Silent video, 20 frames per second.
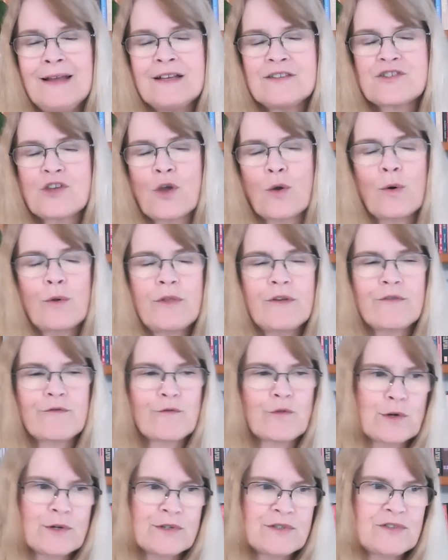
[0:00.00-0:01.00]
So the
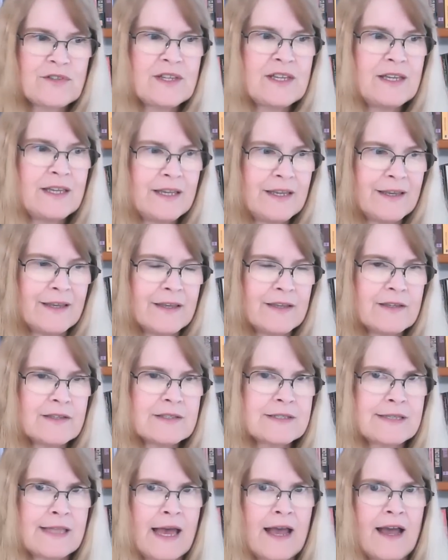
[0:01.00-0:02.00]
first thing
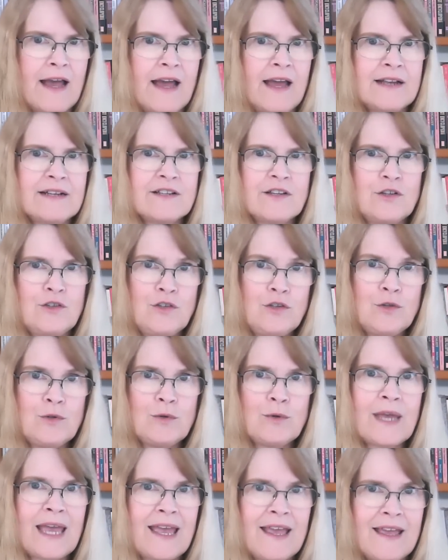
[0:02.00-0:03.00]
is that
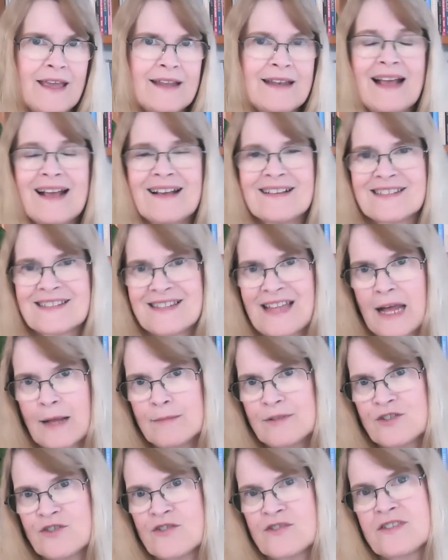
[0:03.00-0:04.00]
you can
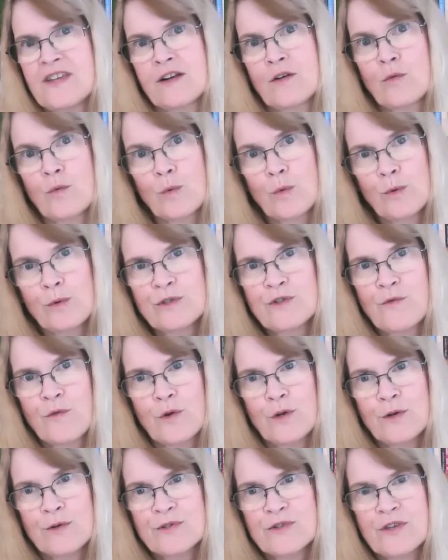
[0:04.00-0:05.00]
establish a set of rules
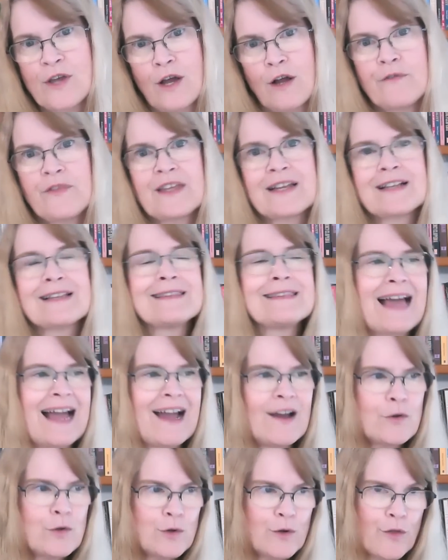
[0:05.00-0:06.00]
for yourself that
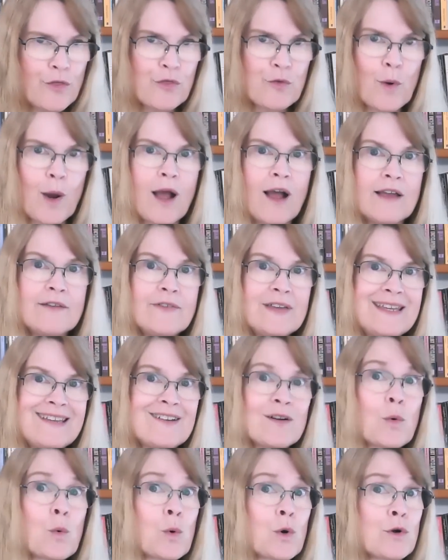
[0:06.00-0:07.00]
allow you to thrive
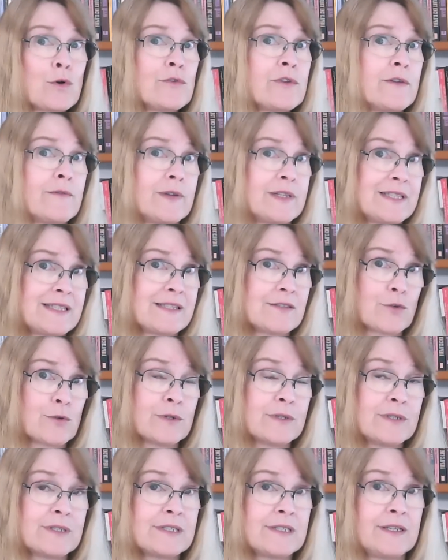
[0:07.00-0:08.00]
in a world of
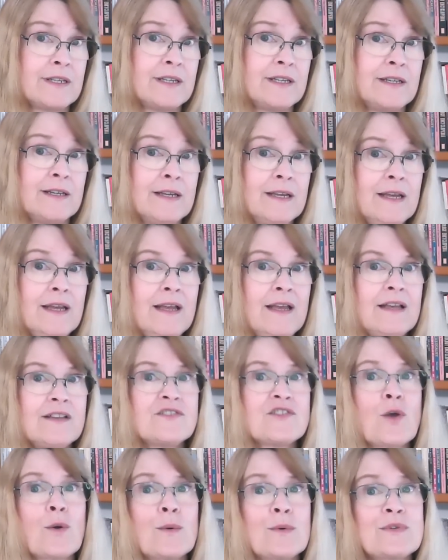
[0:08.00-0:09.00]
uncertainty.
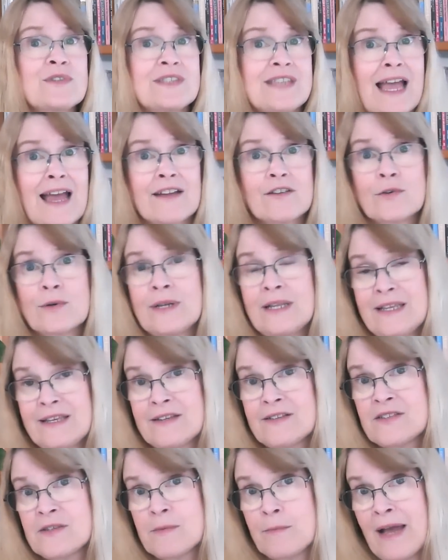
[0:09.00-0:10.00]
So Saturn
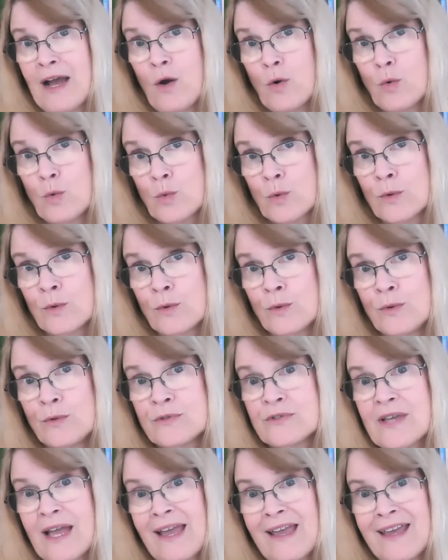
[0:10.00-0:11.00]
is about
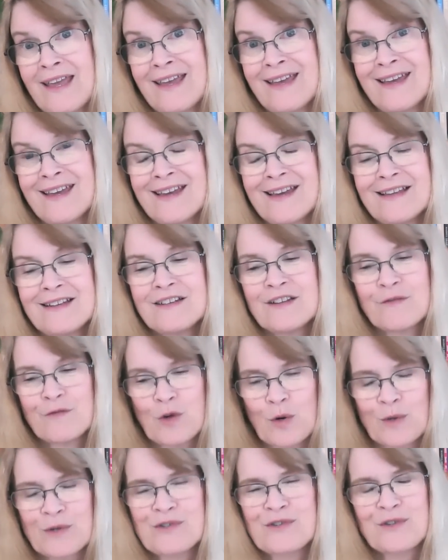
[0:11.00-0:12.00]
rules, and
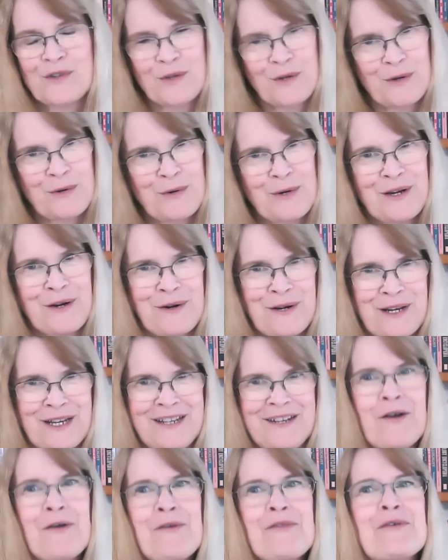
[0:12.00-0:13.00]
of course, we already
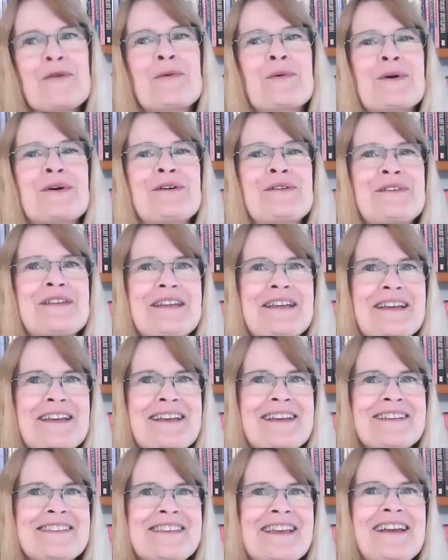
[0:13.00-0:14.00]
know the world
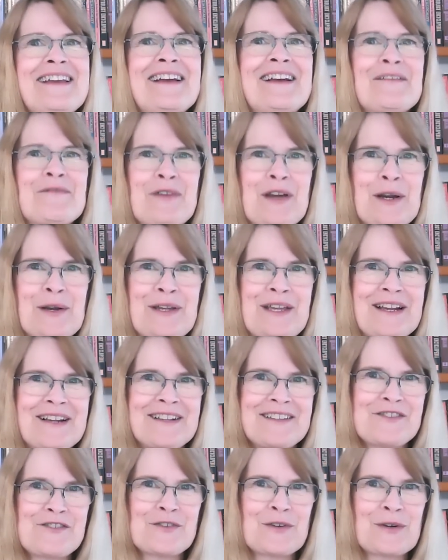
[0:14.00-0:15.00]
is very
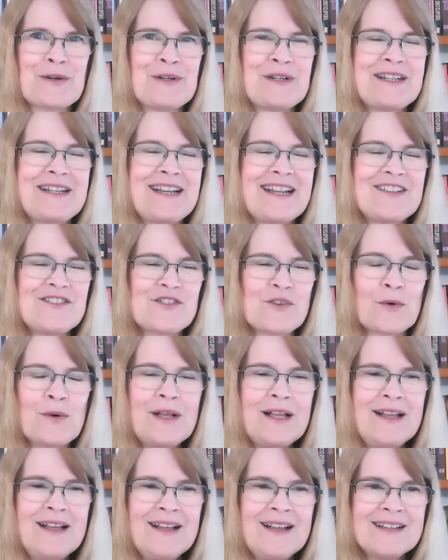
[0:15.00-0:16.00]
uncertain. And so
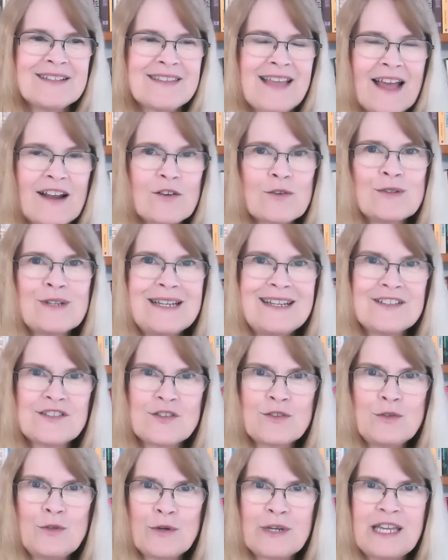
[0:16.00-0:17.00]
Saturn
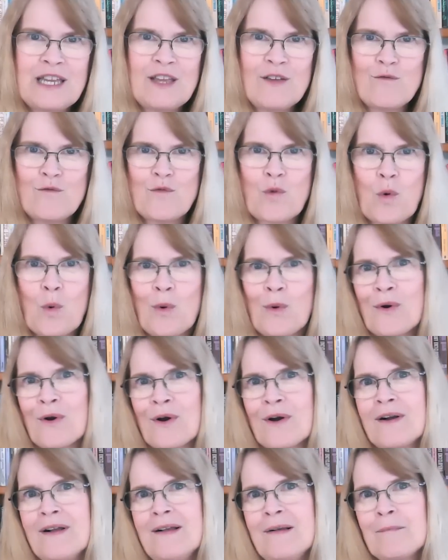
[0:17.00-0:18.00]
is looking
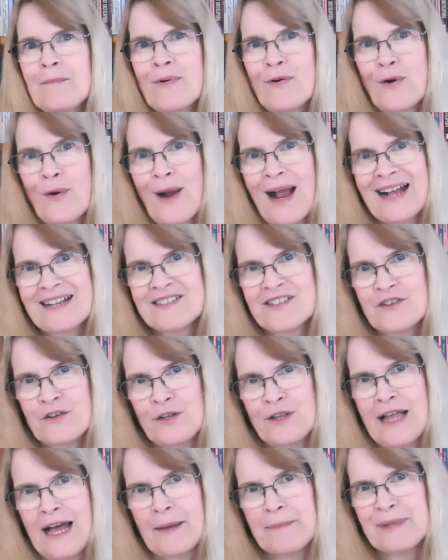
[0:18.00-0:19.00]
for
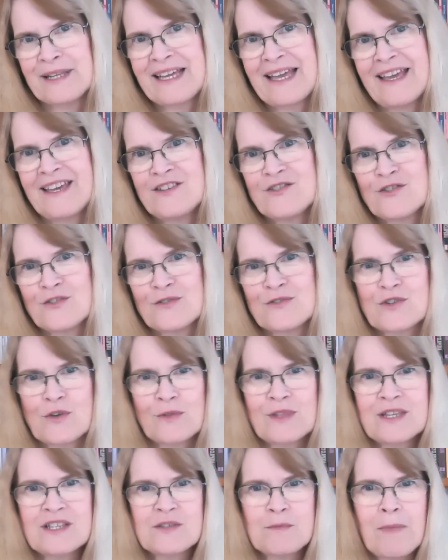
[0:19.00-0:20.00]
practical applications. So
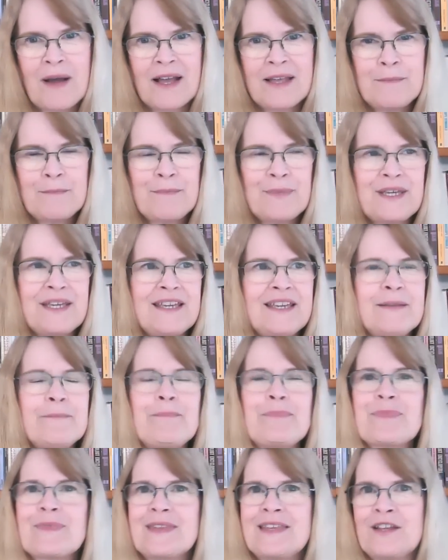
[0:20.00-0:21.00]
this might be,
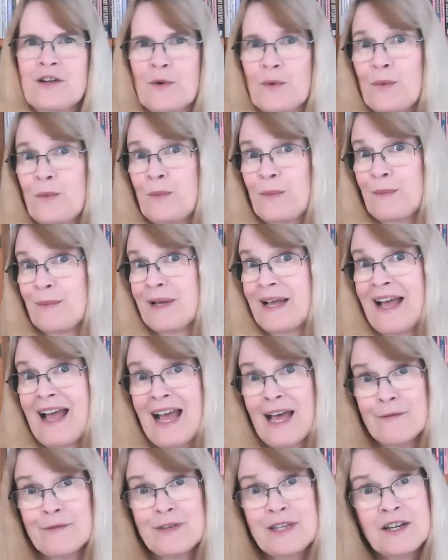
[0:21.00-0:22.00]
you know,
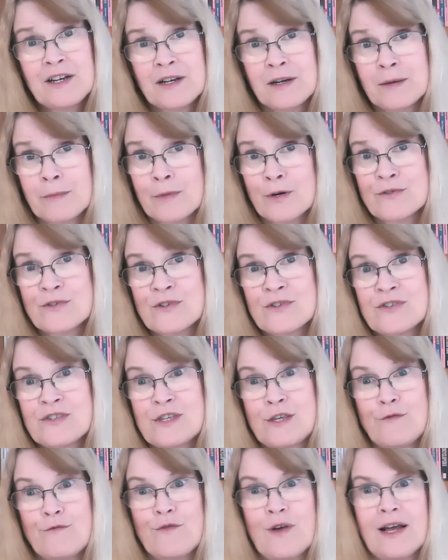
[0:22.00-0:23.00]
having an
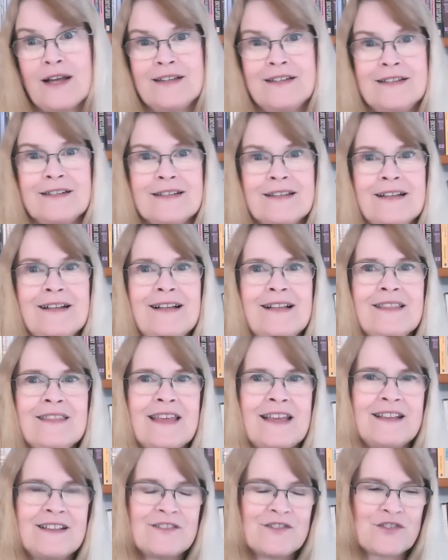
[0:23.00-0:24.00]
emergency fund
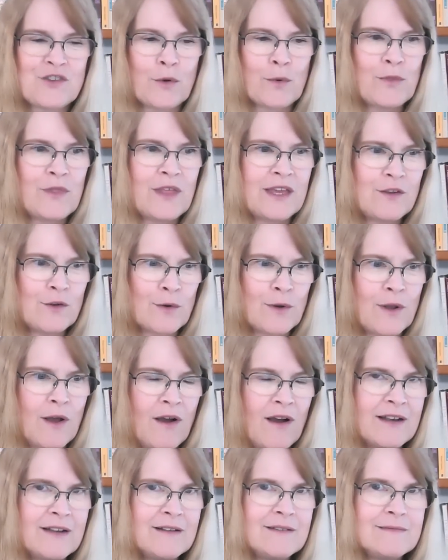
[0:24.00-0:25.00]
that so that you're
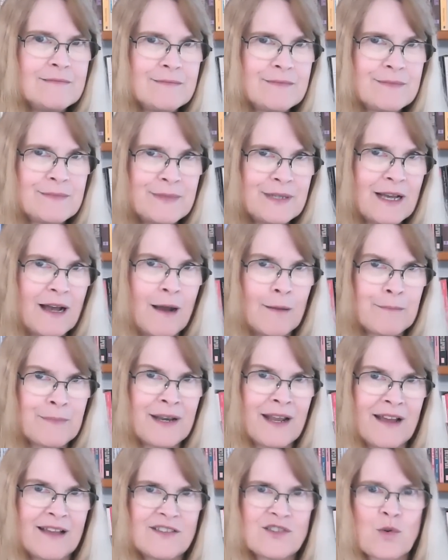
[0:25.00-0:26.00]
not up
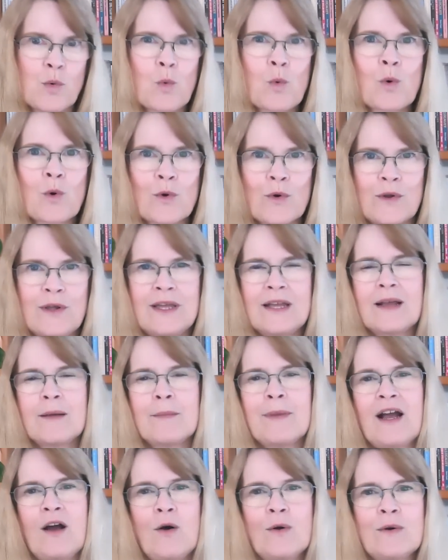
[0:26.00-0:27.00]
nights worrying
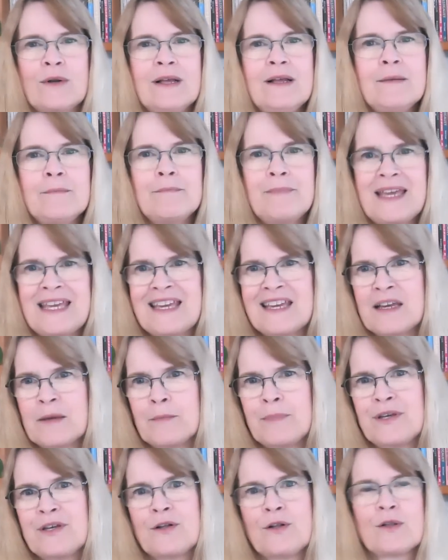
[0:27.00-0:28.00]
about making a
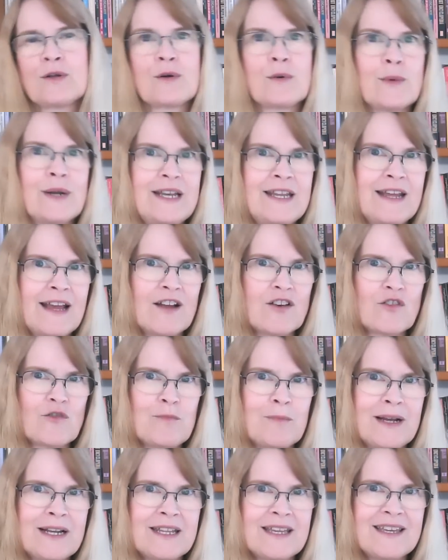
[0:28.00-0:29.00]
bill or running out
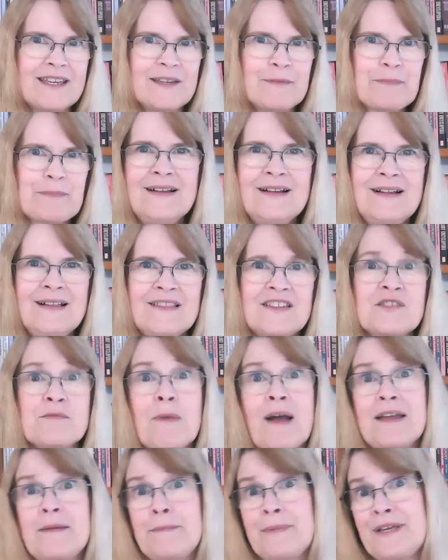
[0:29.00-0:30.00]
of money. This
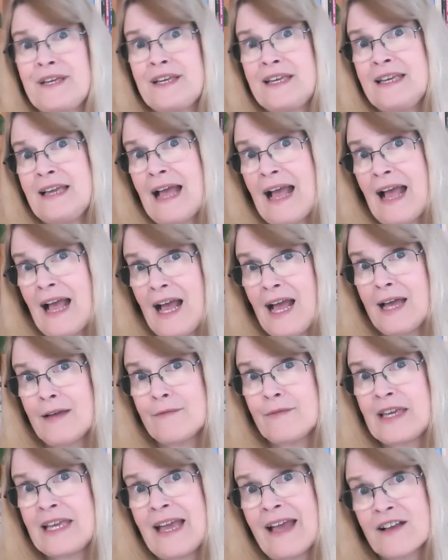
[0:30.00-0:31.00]
might be
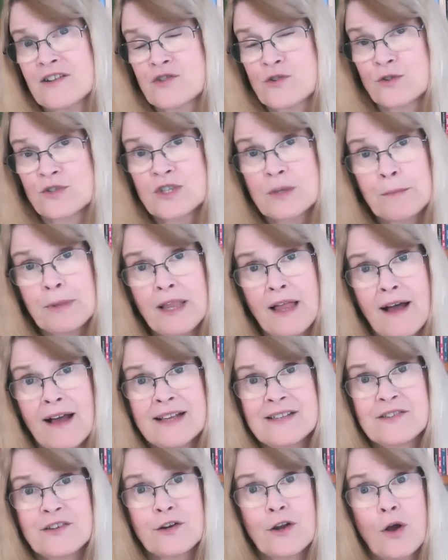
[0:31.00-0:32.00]
having extra
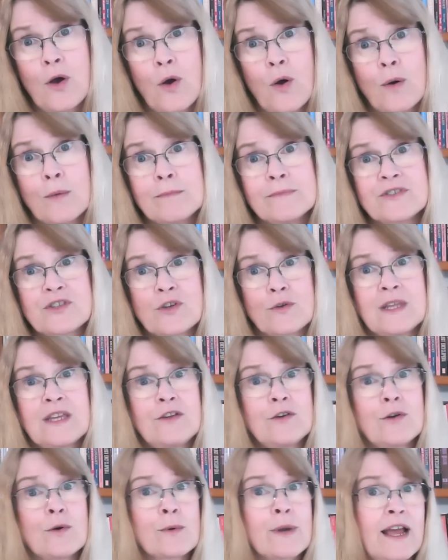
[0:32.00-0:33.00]
supplies at home so that
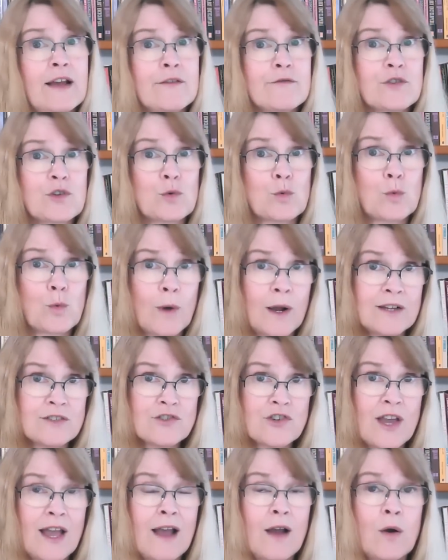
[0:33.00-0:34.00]
you don't have to
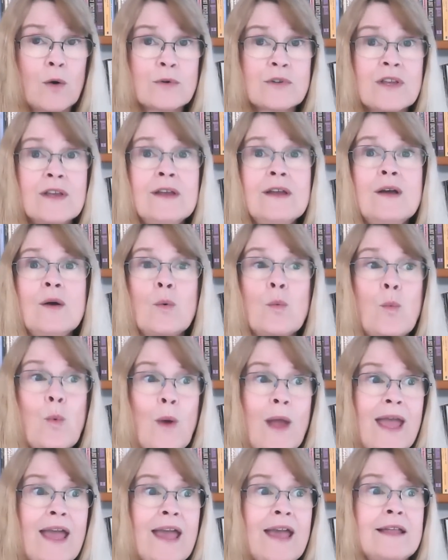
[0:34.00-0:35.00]
rush out
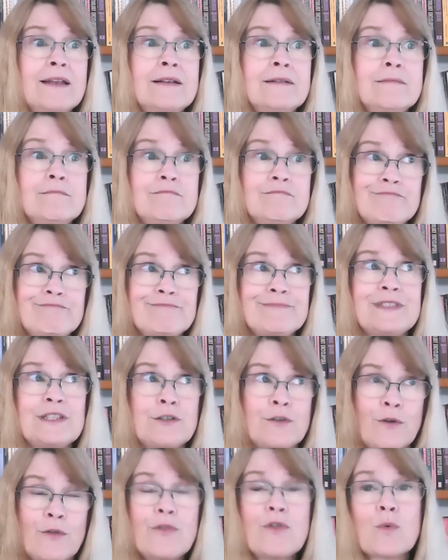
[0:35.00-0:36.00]
when,
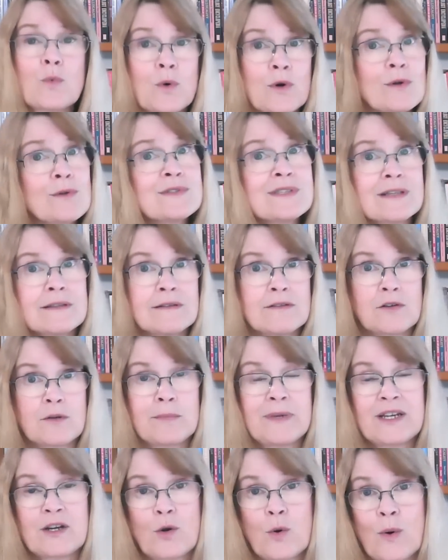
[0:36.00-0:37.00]
you know, the world's a little
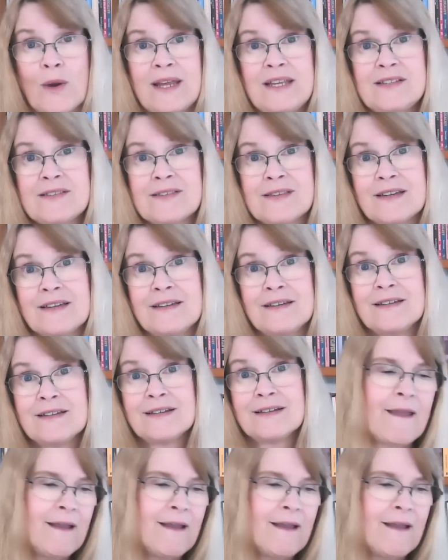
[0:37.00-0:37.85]
bit crazy.